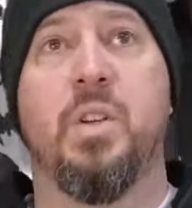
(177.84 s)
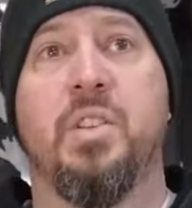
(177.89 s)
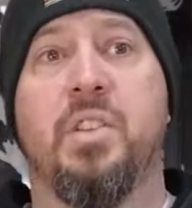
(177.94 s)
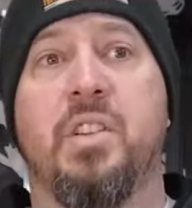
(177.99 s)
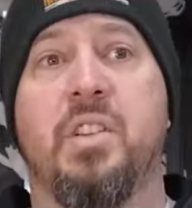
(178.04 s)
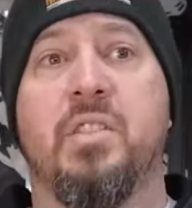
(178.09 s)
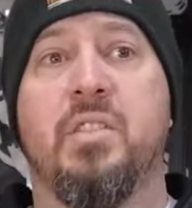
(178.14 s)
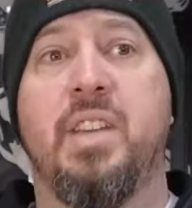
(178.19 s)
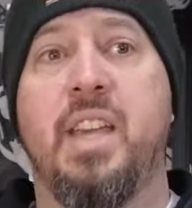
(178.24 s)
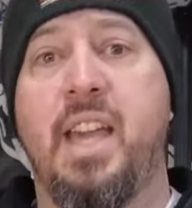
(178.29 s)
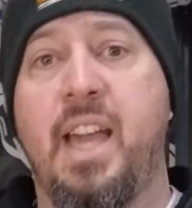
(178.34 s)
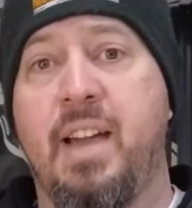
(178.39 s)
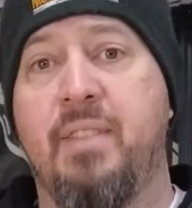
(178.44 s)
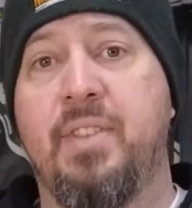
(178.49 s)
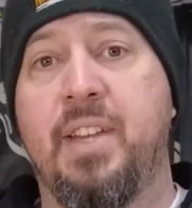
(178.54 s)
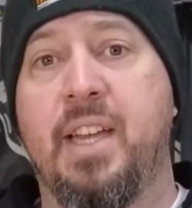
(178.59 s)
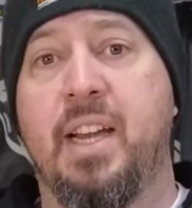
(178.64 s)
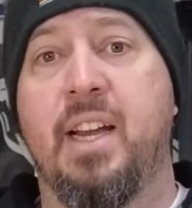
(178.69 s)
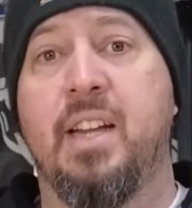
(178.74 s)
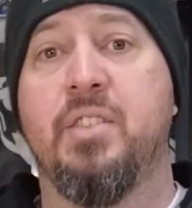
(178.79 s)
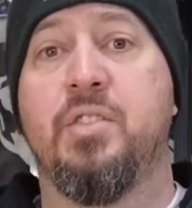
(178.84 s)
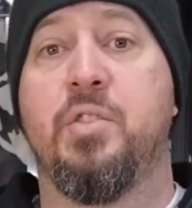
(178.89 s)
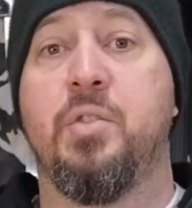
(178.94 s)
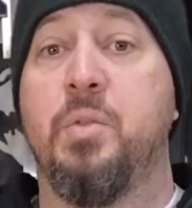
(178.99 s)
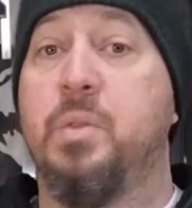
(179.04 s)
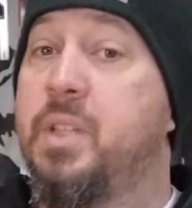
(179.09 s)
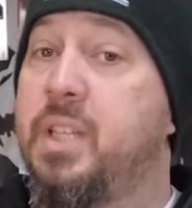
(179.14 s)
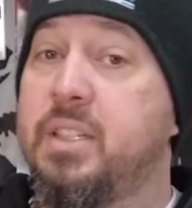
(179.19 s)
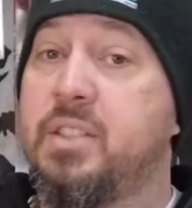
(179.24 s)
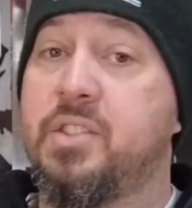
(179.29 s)
little caveat
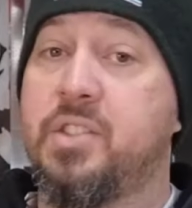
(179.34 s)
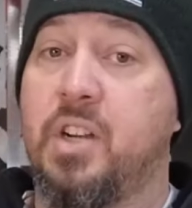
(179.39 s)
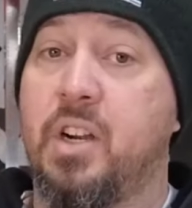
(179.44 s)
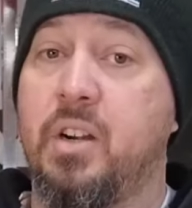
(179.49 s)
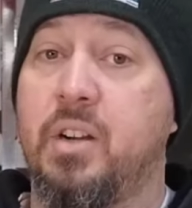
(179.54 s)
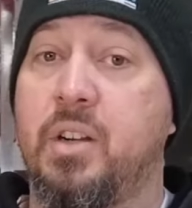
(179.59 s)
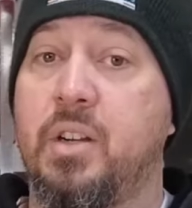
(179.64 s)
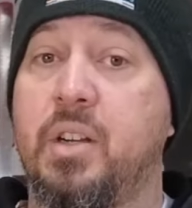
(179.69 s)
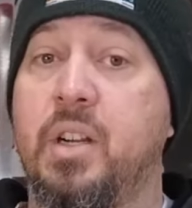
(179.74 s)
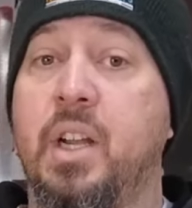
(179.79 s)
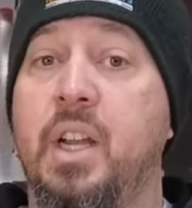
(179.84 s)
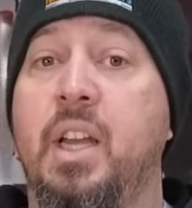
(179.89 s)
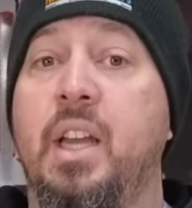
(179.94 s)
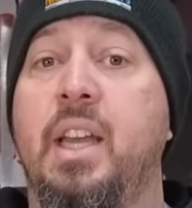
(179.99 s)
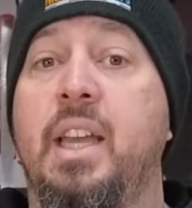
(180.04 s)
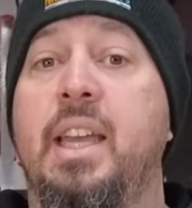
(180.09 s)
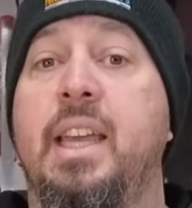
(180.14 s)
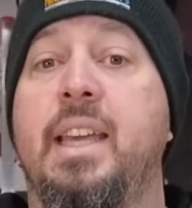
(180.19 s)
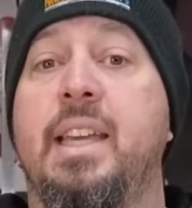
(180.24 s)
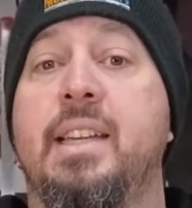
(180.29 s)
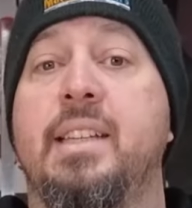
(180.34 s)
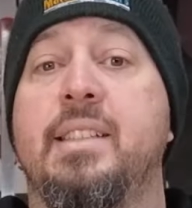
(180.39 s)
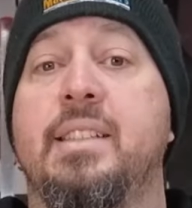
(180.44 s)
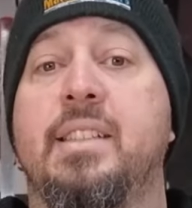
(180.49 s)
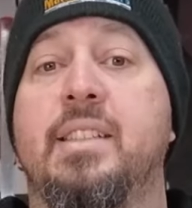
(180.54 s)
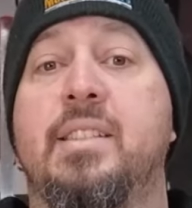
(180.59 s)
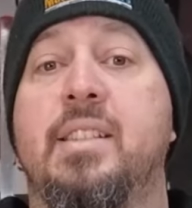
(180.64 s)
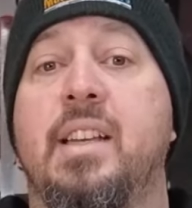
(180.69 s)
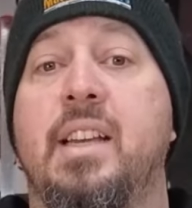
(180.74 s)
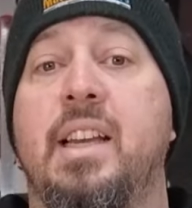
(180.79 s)
to Kickstarter
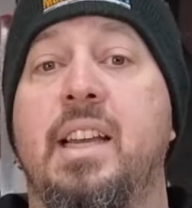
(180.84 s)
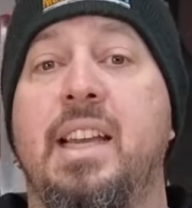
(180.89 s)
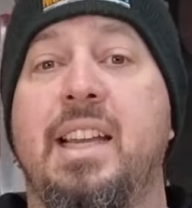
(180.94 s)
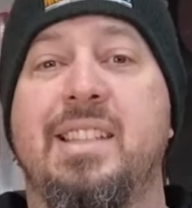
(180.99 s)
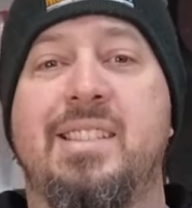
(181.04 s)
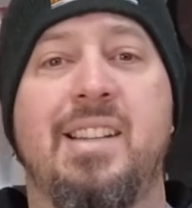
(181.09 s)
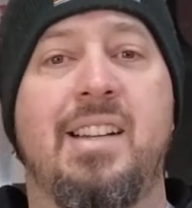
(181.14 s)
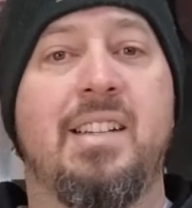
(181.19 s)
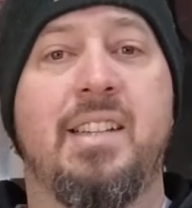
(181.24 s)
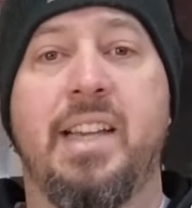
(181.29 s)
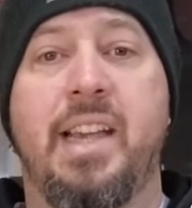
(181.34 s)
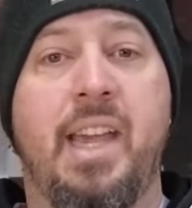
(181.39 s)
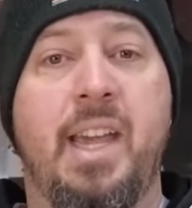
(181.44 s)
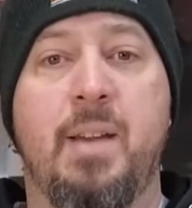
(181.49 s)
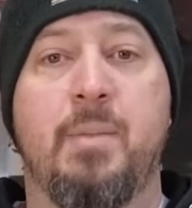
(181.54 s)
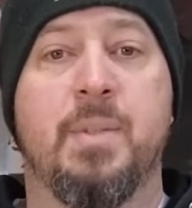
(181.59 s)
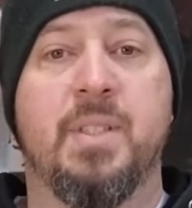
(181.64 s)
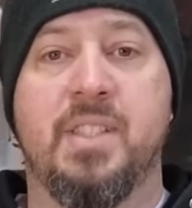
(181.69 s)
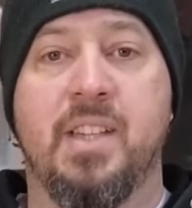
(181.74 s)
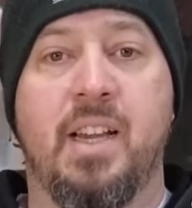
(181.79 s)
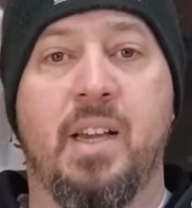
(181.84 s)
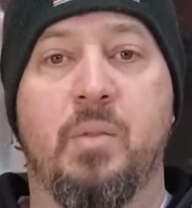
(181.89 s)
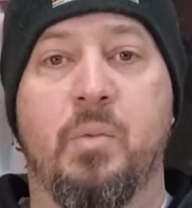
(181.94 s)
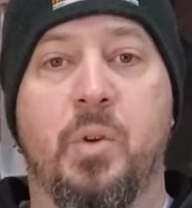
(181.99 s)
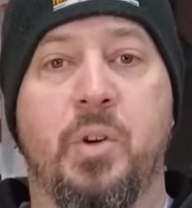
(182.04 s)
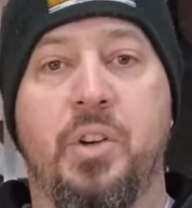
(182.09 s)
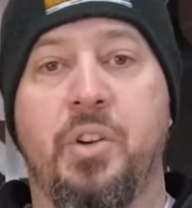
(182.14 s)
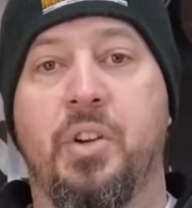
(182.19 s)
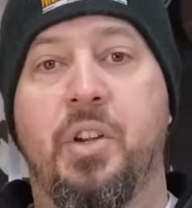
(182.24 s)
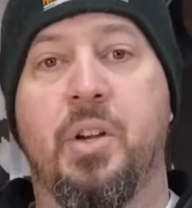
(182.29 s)
is it's not like Amazon
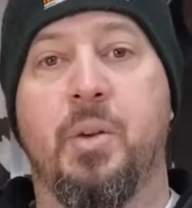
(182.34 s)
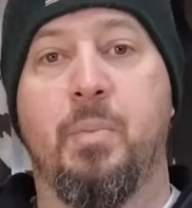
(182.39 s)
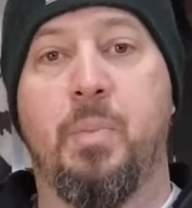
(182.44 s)
where you're gonna